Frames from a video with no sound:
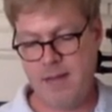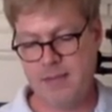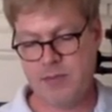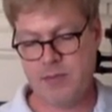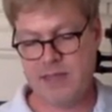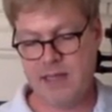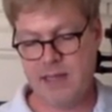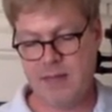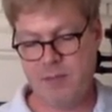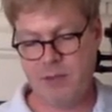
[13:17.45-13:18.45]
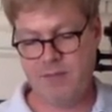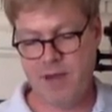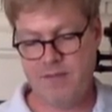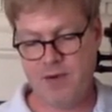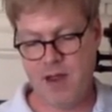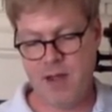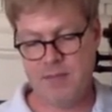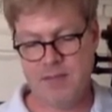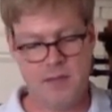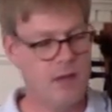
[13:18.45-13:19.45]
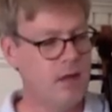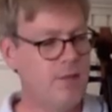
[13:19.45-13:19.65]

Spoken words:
This one's 80.5 grams.